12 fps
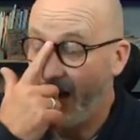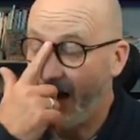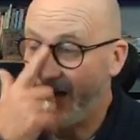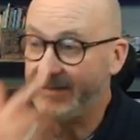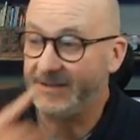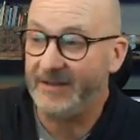
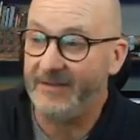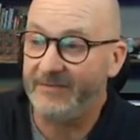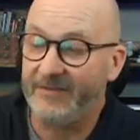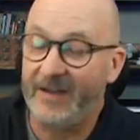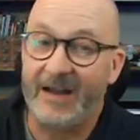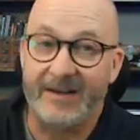And
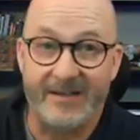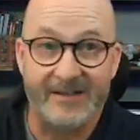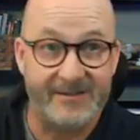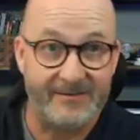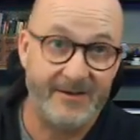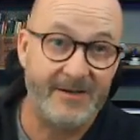if that
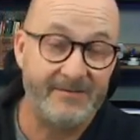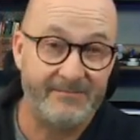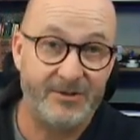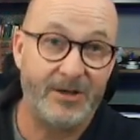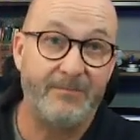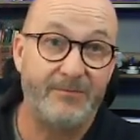is the sum